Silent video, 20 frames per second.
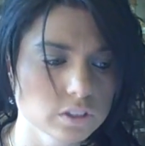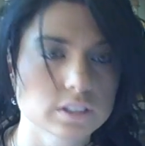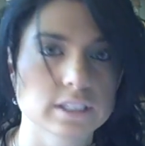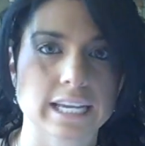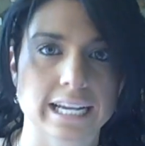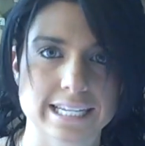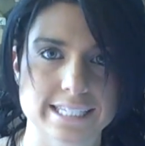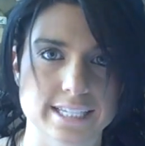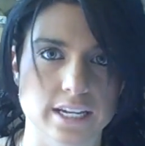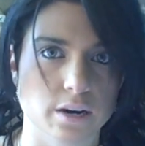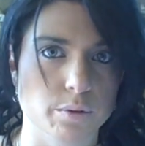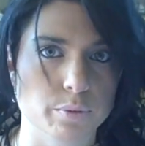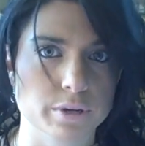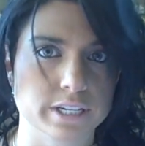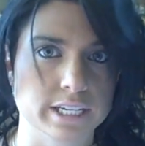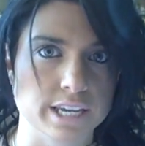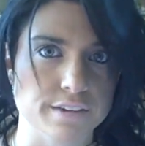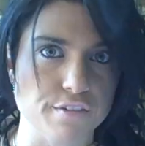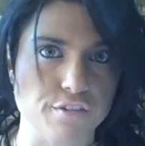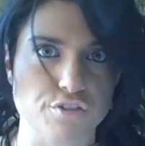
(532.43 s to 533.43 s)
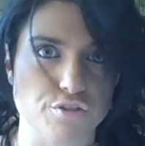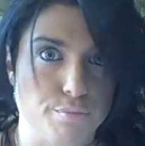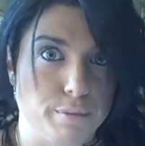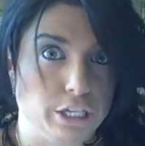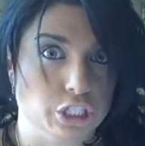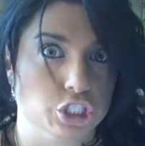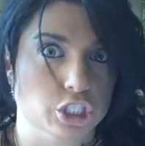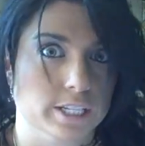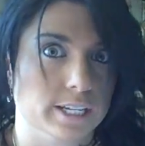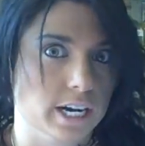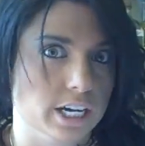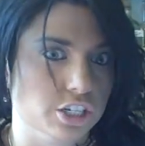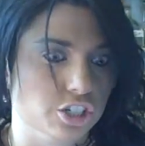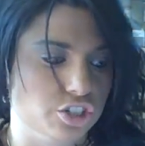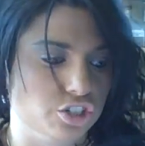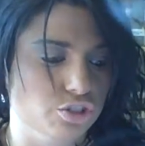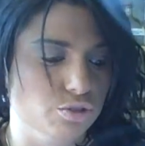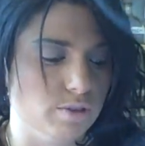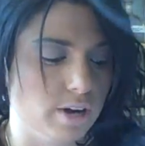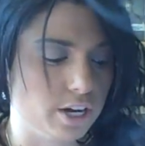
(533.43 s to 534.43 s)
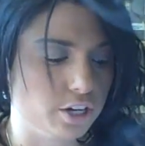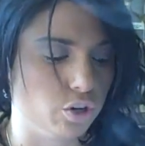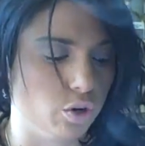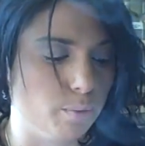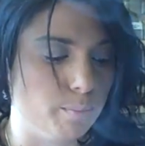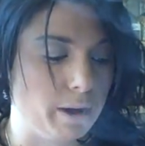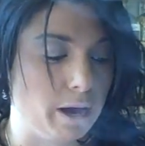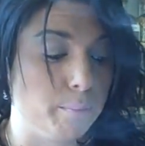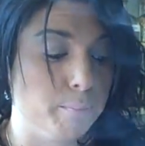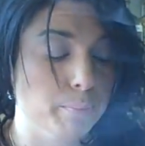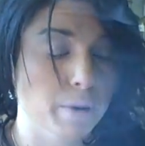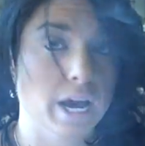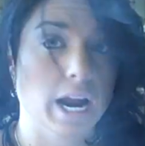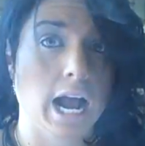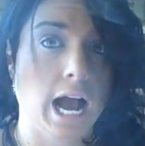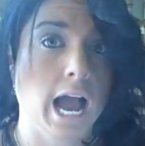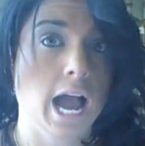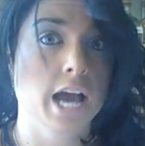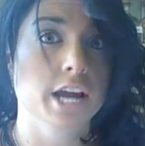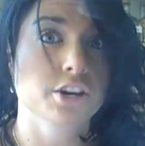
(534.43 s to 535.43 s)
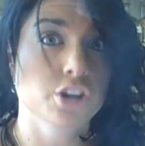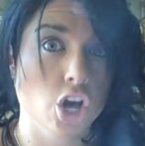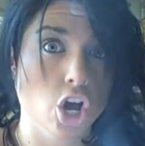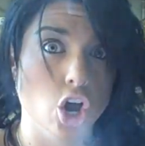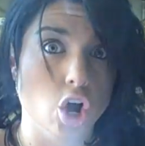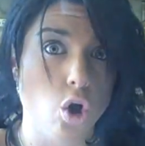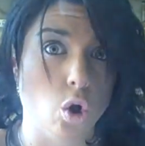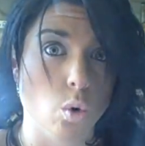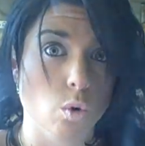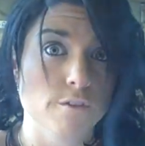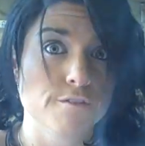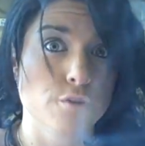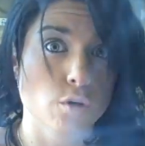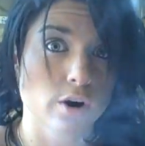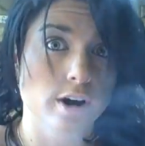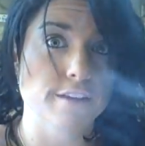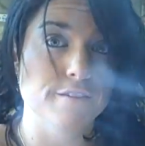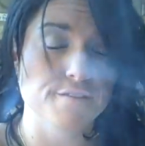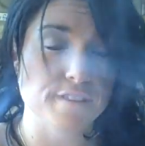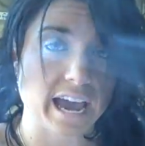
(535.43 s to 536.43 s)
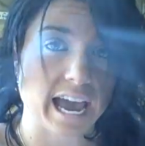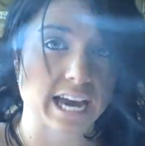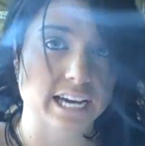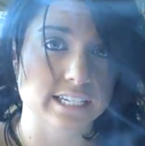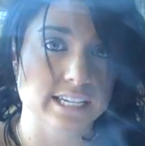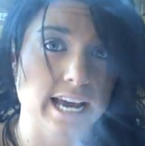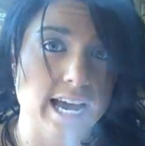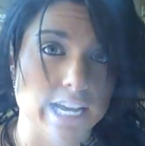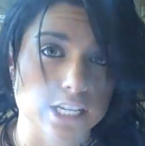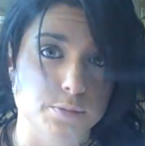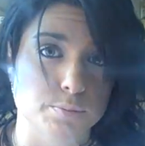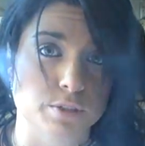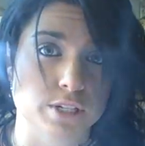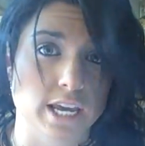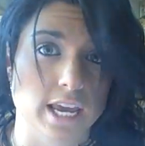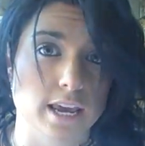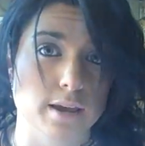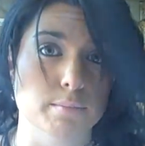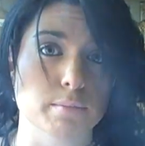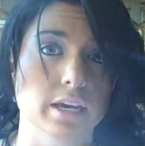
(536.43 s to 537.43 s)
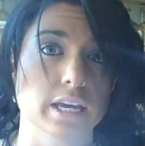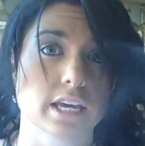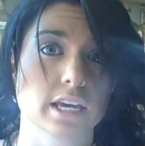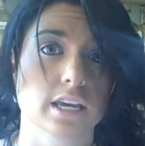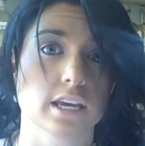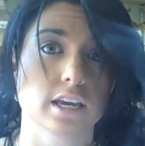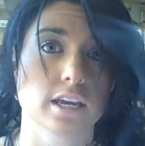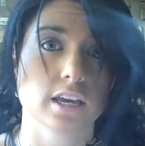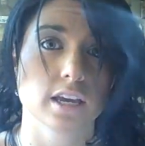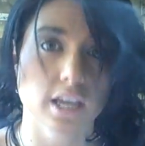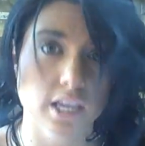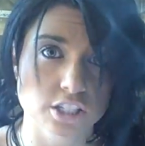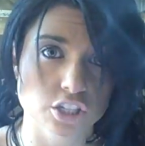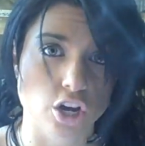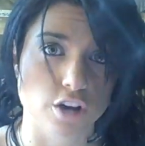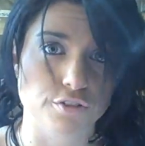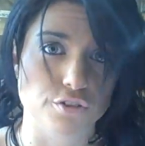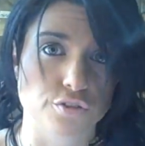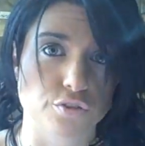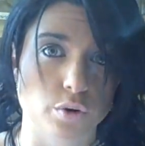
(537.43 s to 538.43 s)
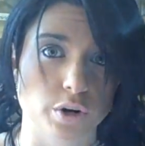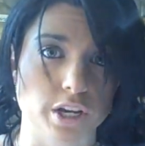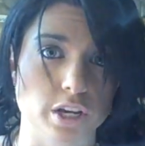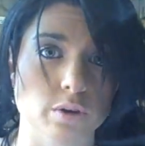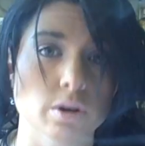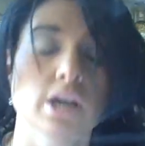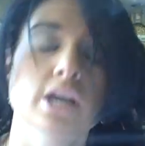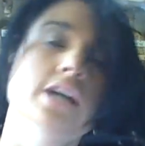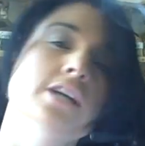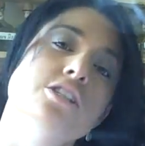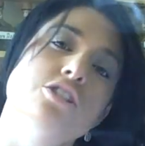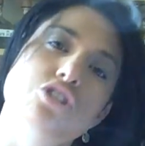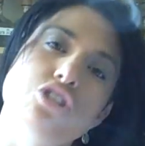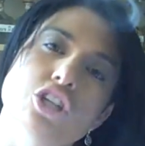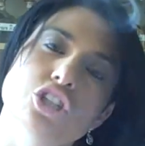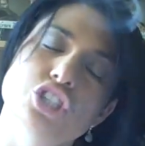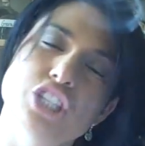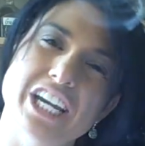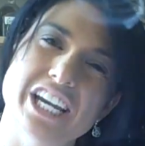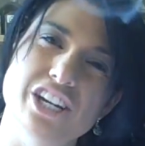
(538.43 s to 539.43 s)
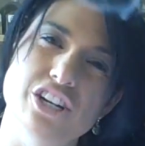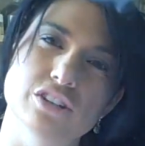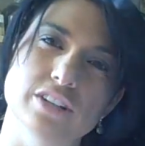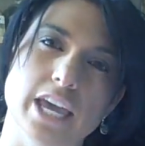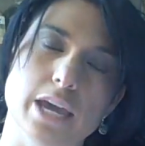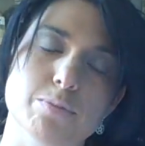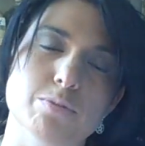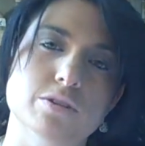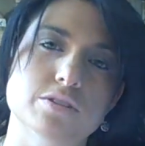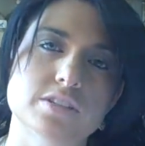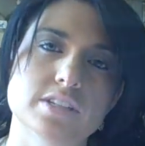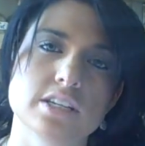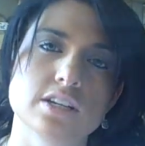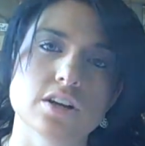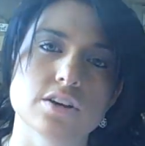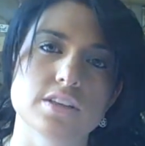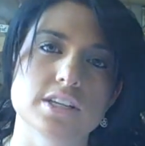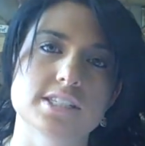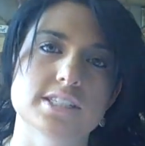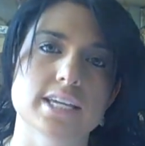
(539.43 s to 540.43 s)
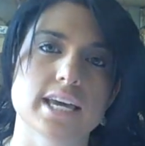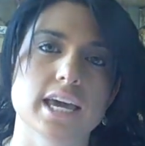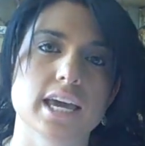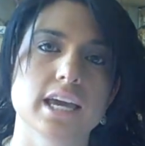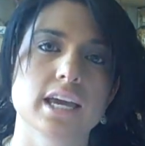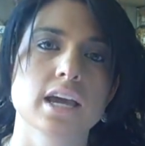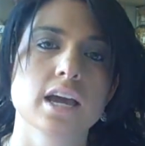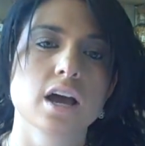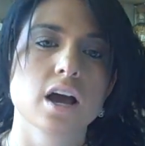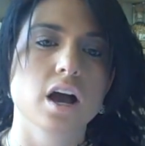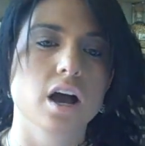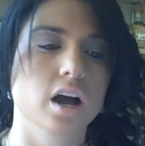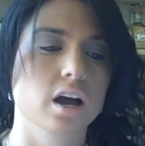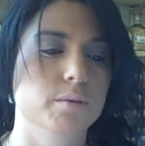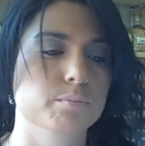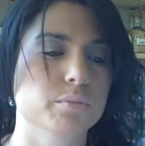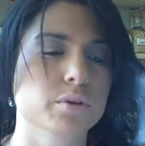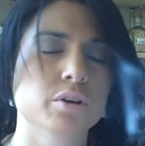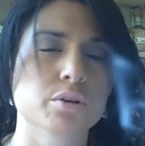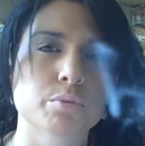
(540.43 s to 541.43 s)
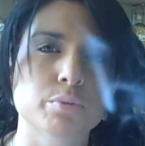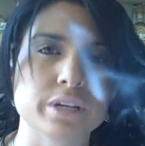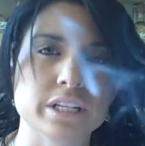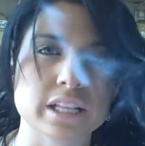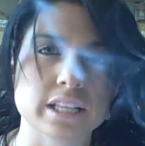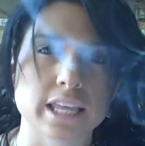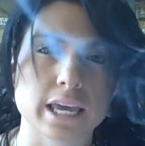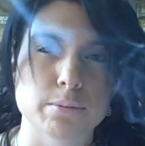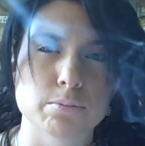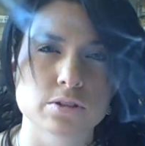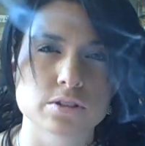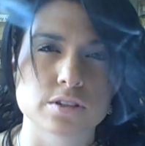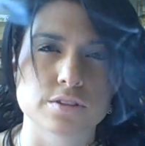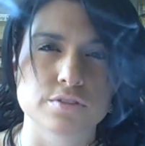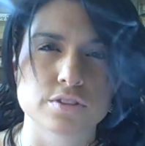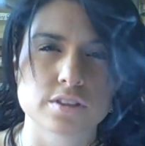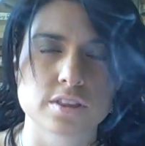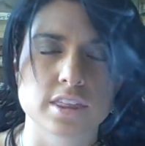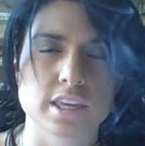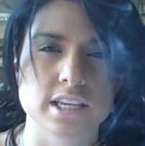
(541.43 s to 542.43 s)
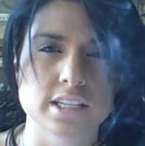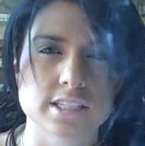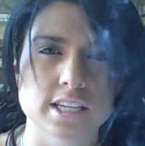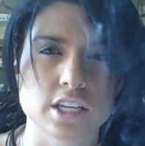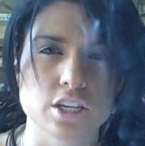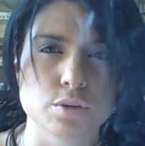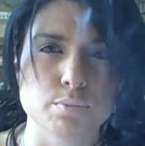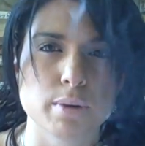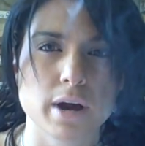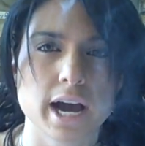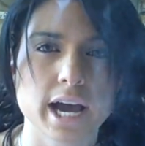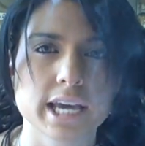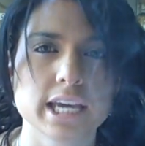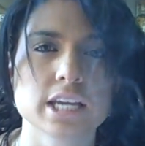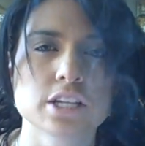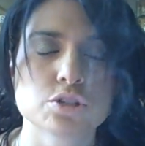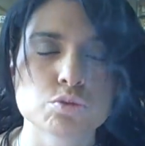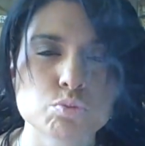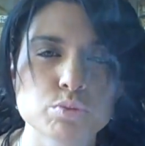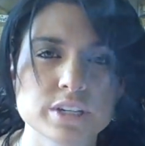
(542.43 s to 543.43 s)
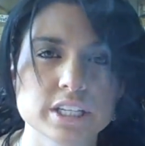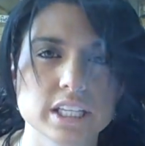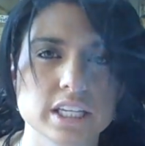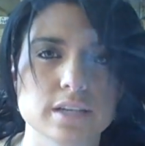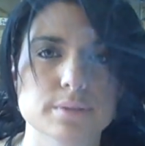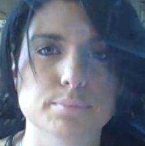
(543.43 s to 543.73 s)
like I said, I wouldn't give information that I just do not know about. But I know for a fact aspartame is awful for you. So start checking your labels. You know, they say um, read the labels of things that you buy. It's really